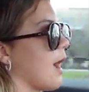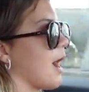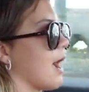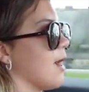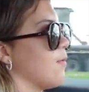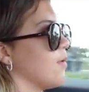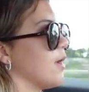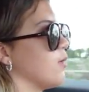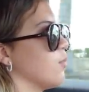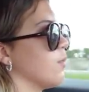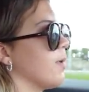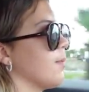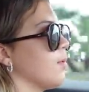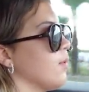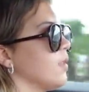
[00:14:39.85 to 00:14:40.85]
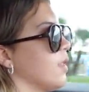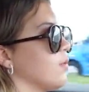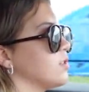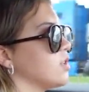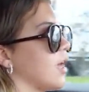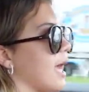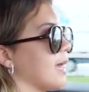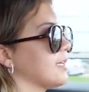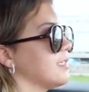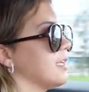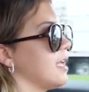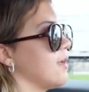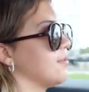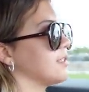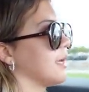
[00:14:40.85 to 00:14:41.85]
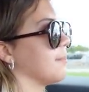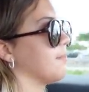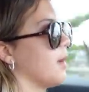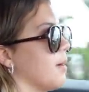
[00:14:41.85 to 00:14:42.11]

I remember when there was an accident and it was like